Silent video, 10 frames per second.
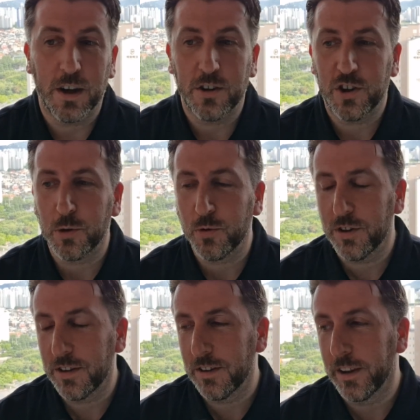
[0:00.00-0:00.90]
at
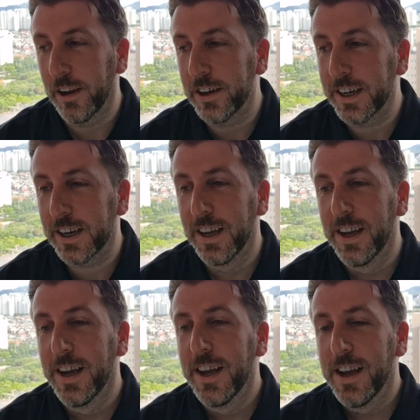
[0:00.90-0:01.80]
Chelsea and the like,
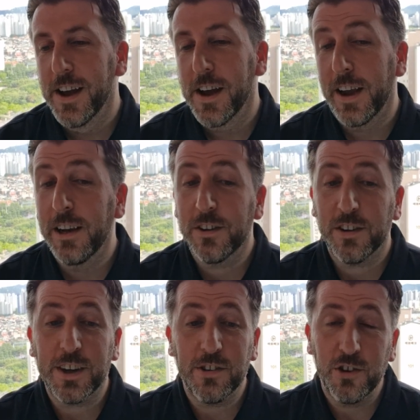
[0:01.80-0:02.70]
he looks
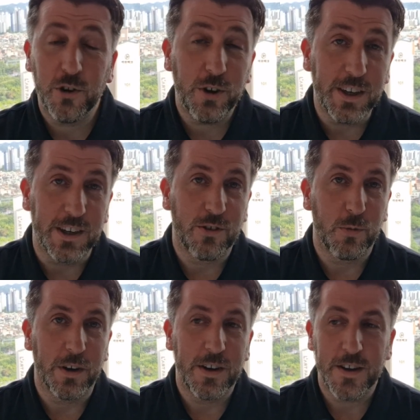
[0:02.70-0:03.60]
like he's enjoying this
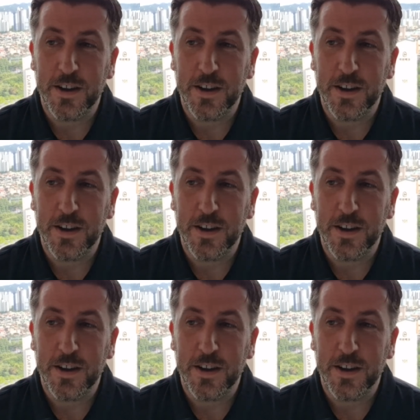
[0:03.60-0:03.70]
one.